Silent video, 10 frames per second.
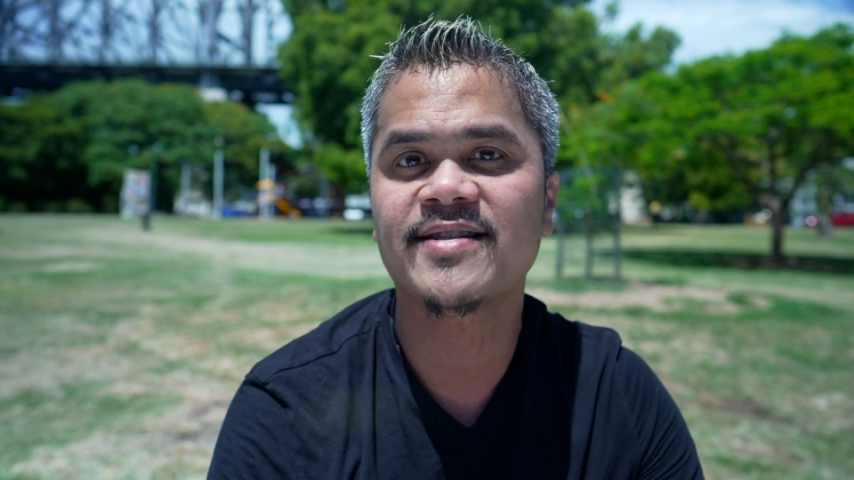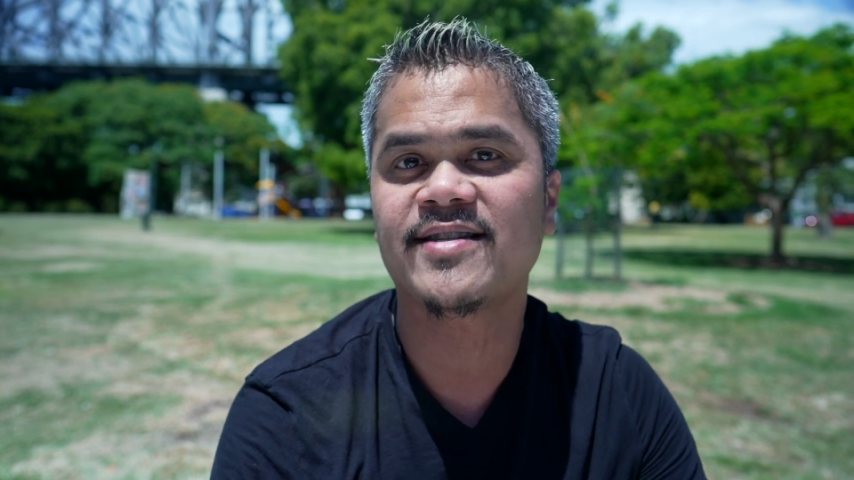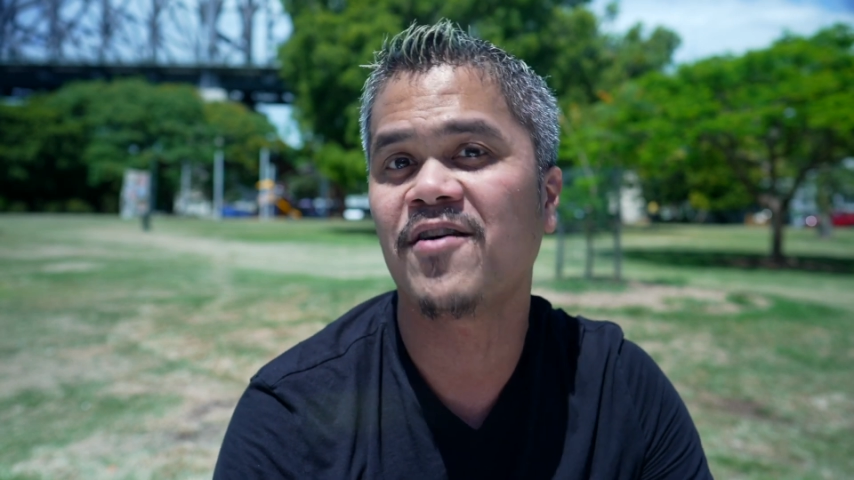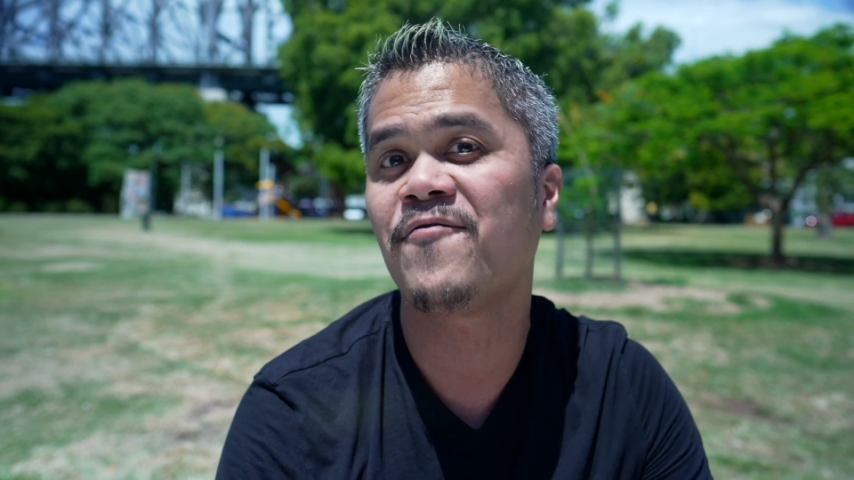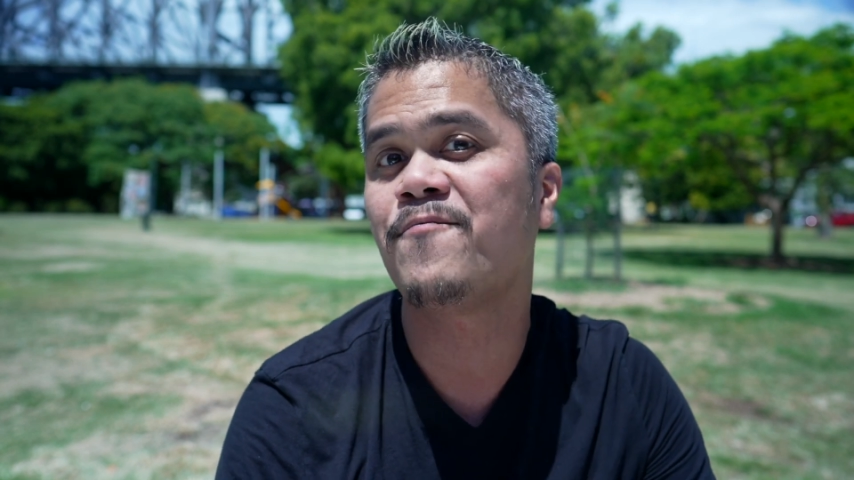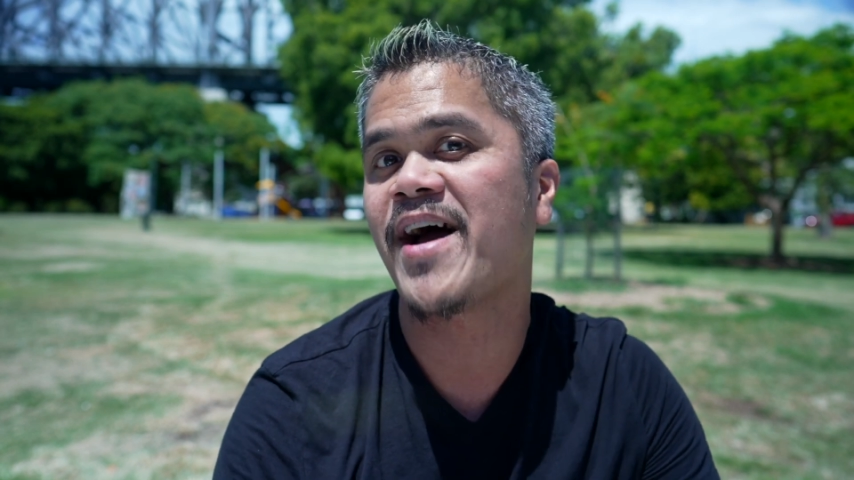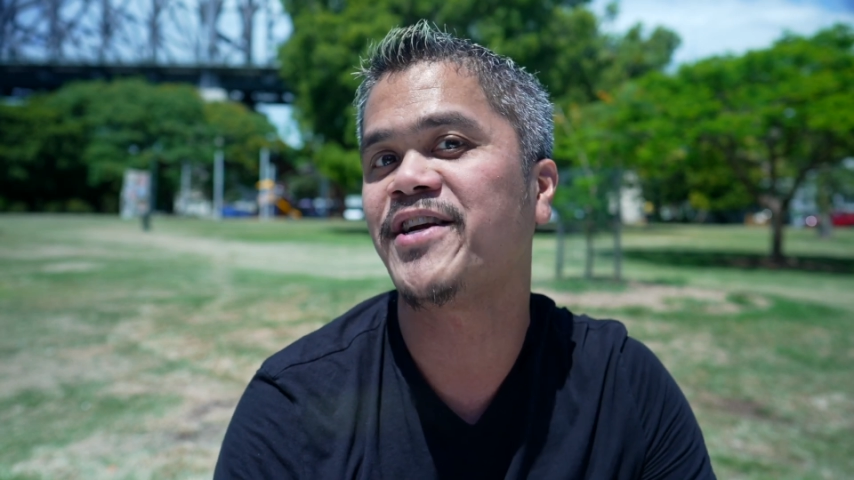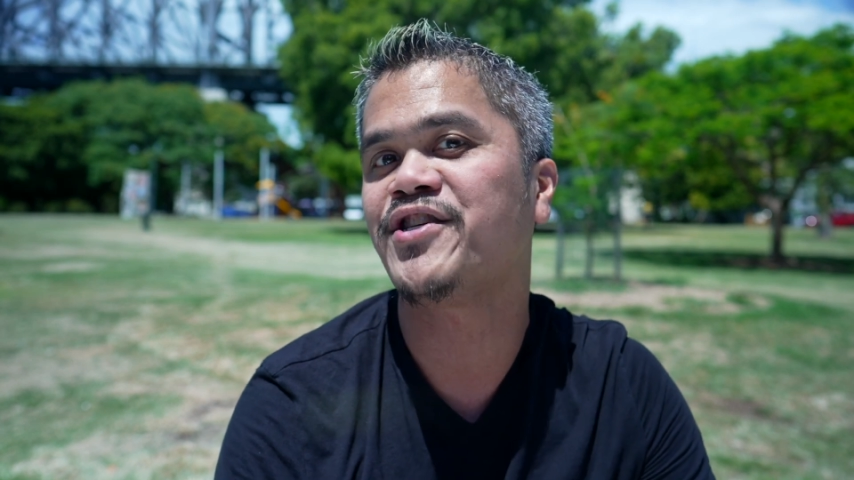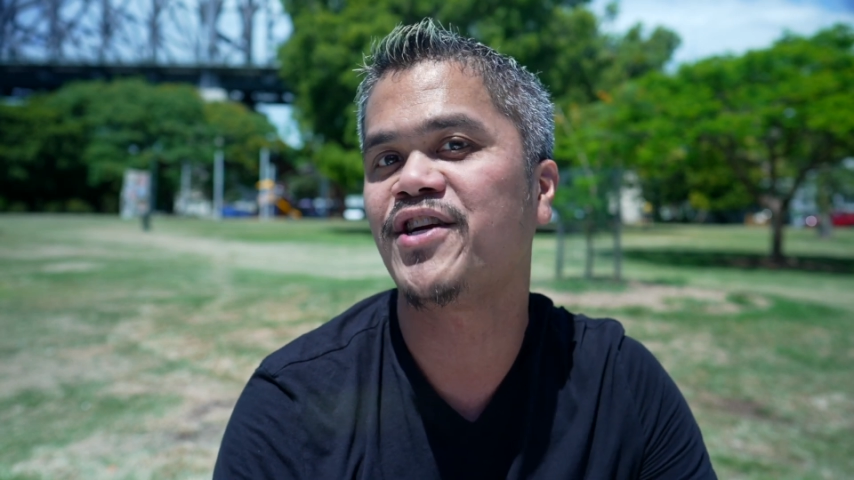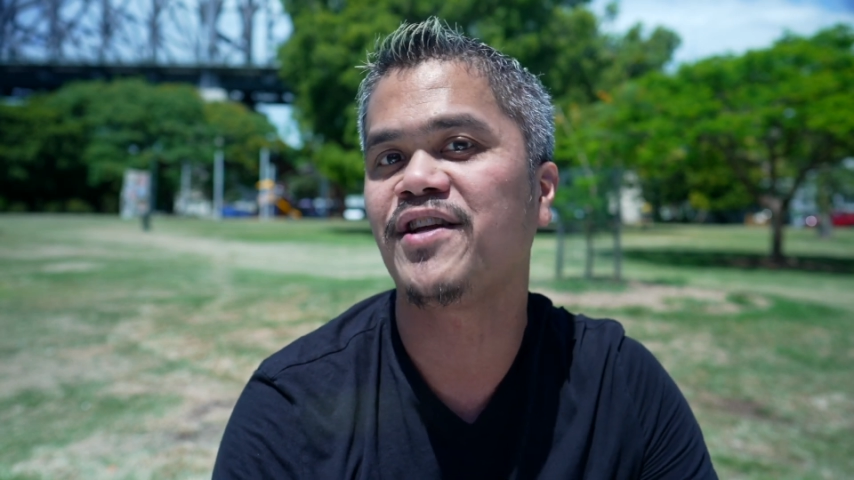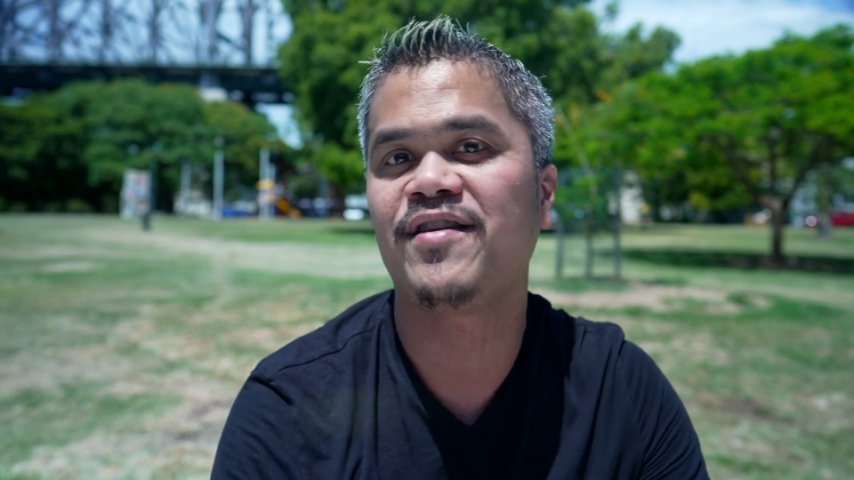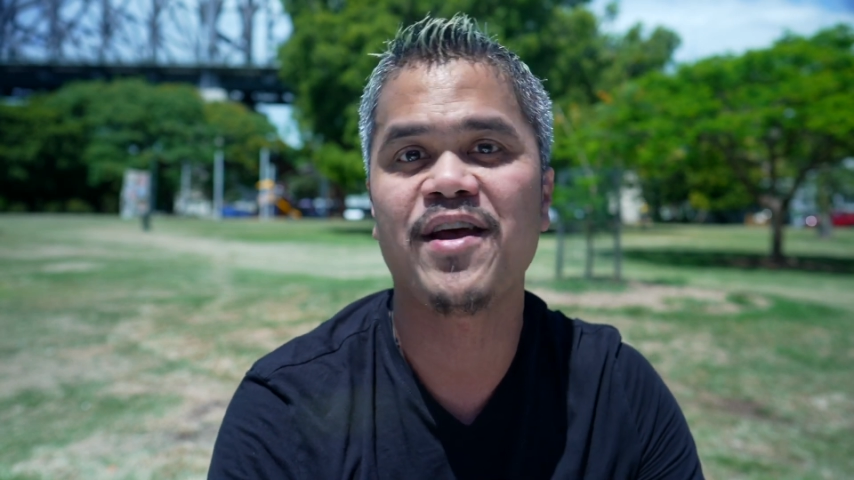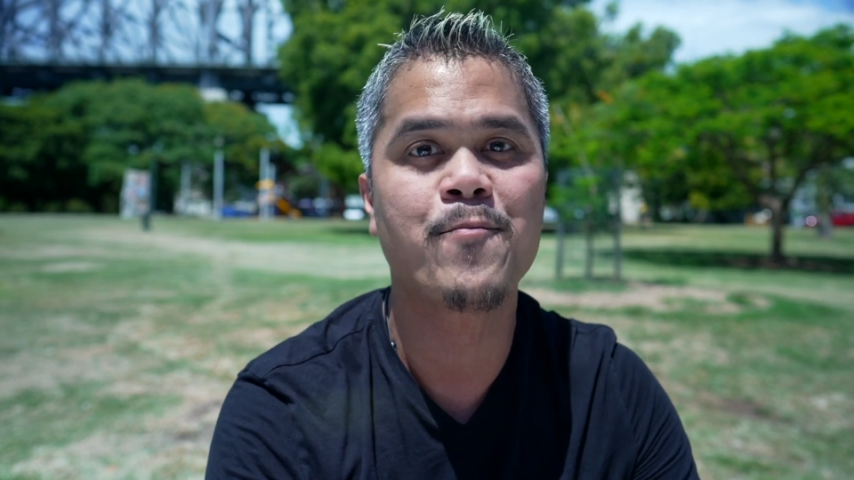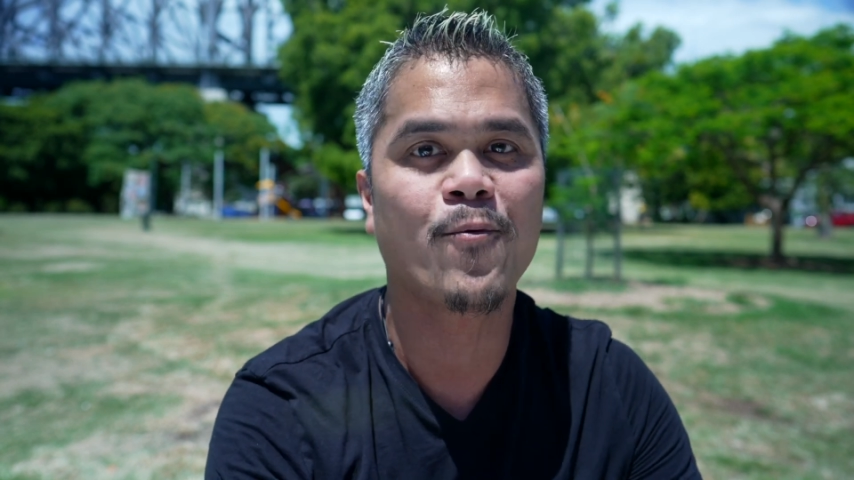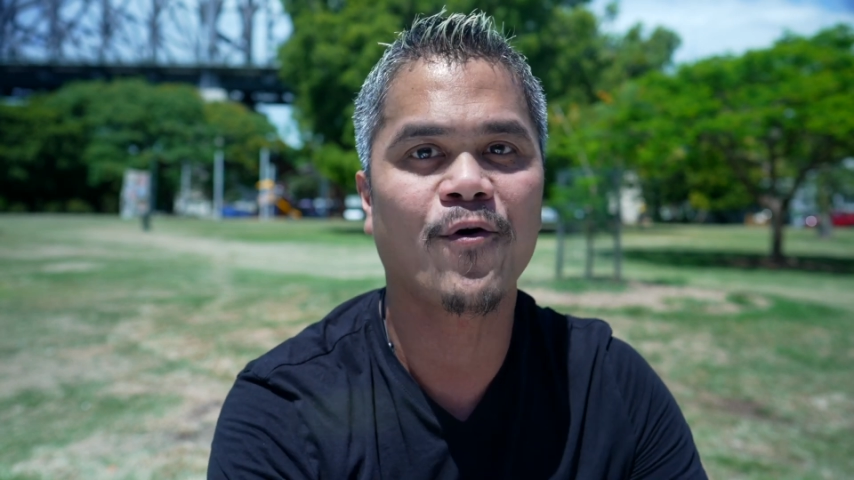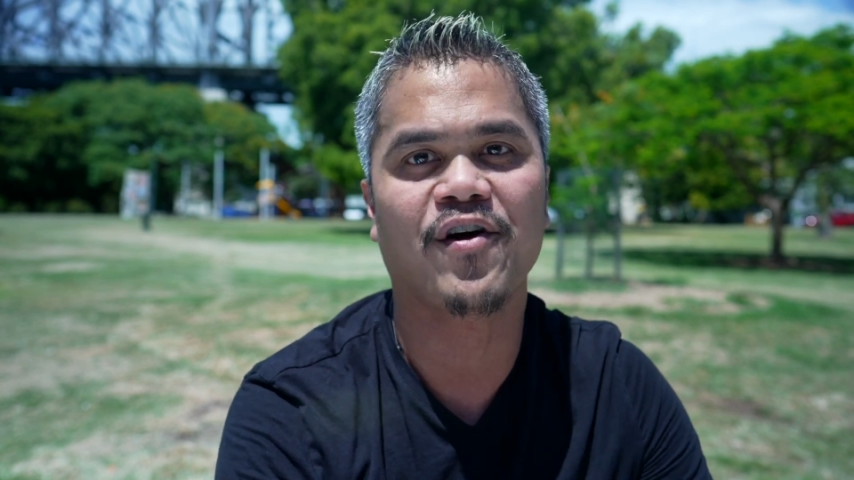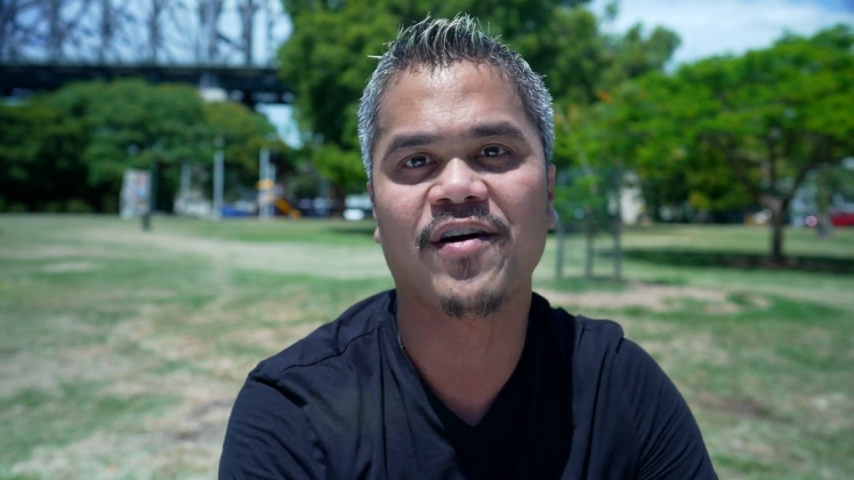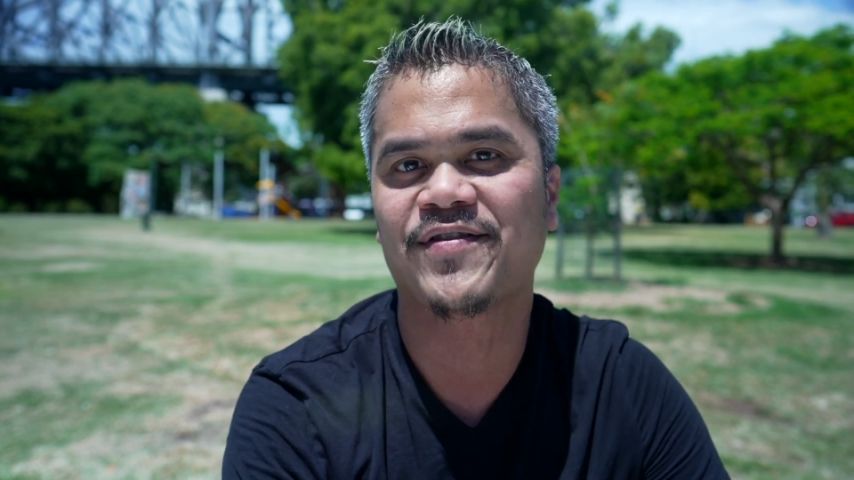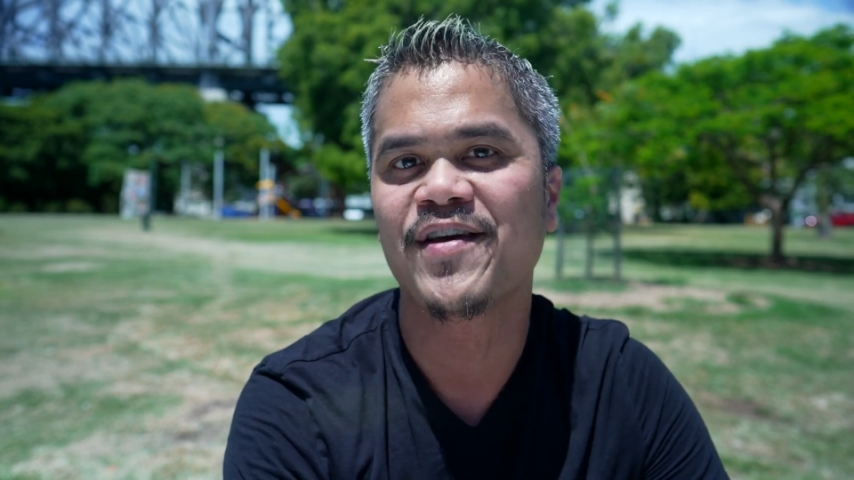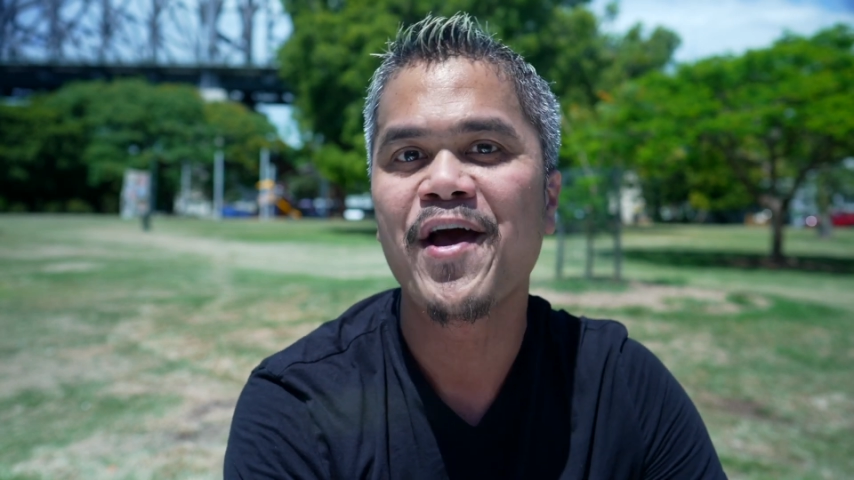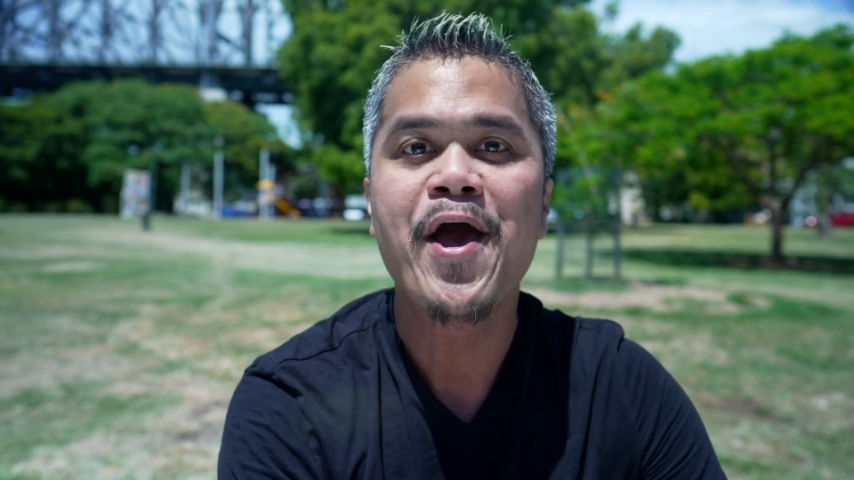self-managing team works.